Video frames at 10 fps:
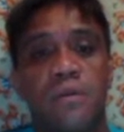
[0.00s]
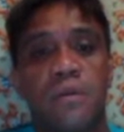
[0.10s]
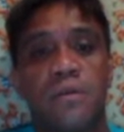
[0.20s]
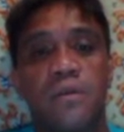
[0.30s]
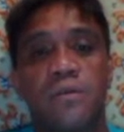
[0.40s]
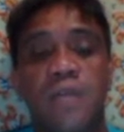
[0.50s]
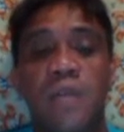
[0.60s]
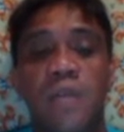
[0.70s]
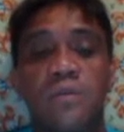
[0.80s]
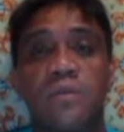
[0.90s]
So
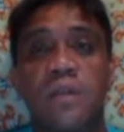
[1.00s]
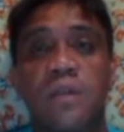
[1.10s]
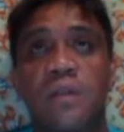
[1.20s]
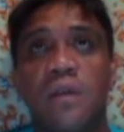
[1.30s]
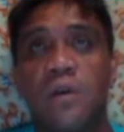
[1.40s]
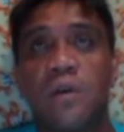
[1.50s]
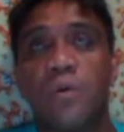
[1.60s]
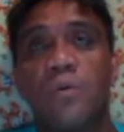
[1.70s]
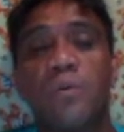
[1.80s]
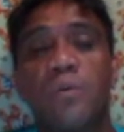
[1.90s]
take note that
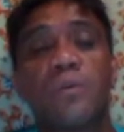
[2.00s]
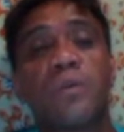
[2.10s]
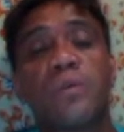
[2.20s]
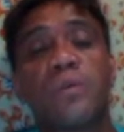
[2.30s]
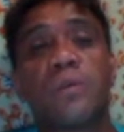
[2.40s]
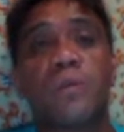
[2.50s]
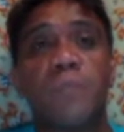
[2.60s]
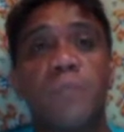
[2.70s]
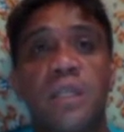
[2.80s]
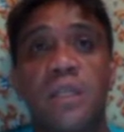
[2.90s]
when we work with the
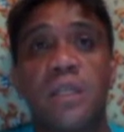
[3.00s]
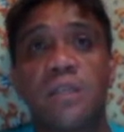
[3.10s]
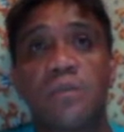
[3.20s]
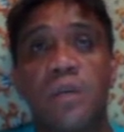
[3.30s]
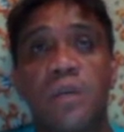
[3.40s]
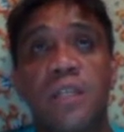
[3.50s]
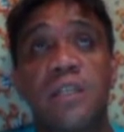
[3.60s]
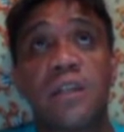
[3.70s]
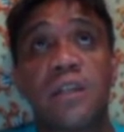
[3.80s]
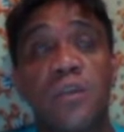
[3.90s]
completing the square, it is
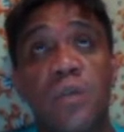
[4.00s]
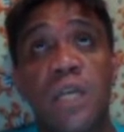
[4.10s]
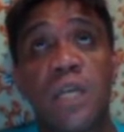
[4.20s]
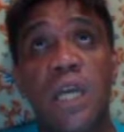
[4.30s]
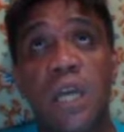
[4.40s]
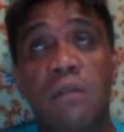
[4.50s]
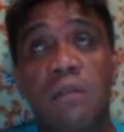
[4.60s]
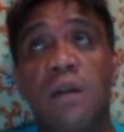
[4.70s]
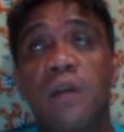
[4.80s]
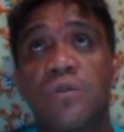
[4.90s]
not only
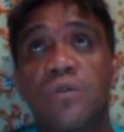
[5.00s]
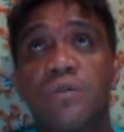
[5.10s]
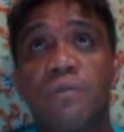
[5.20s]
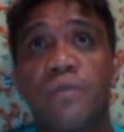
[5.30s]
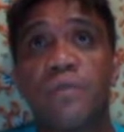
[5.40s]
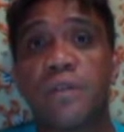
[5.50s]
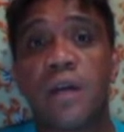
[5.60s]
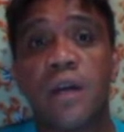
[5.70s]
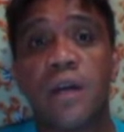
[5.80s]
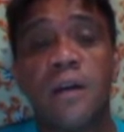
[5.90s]
here how to solve for the